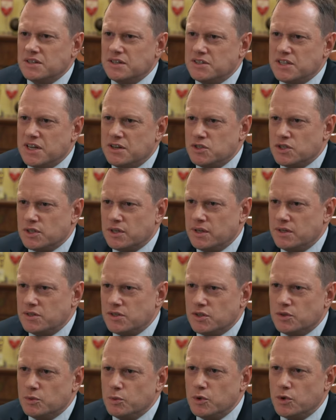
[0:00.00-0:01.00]
essentially to
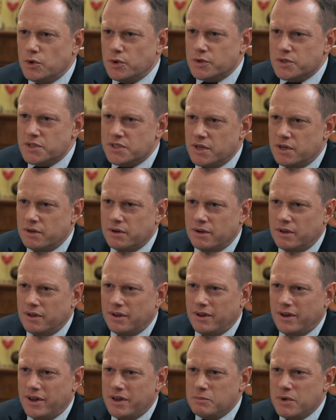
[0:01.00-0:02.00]
the war. So
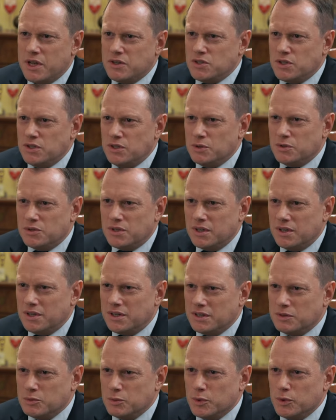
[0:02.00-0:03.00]
I imagine you think
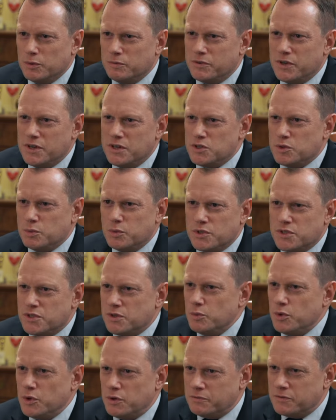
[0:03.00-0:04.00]
it will finish once the
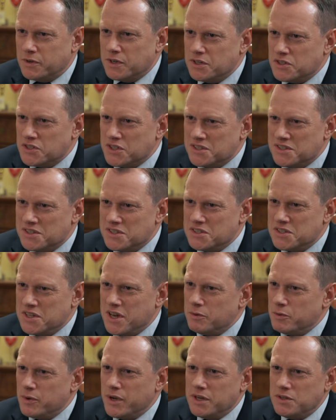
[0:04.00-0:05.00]
war finishes. Is that
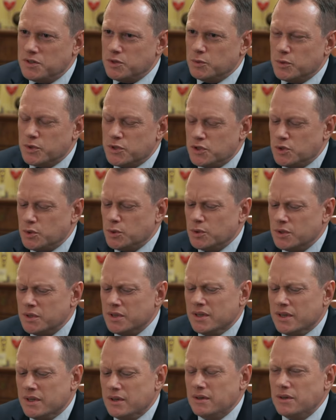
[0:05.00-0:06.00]
right, or what's your
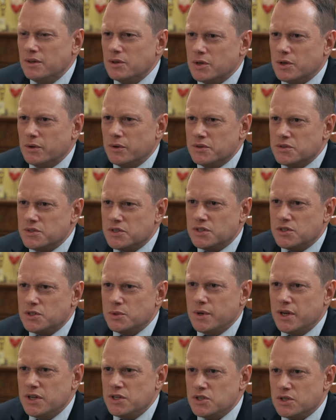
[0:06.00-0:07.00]
your current
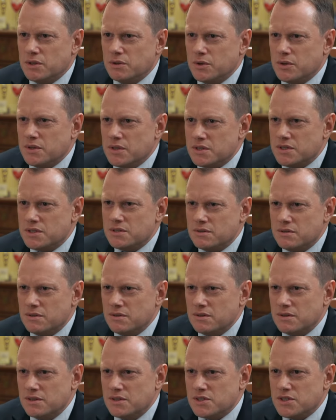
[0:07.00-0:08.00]
situation on this this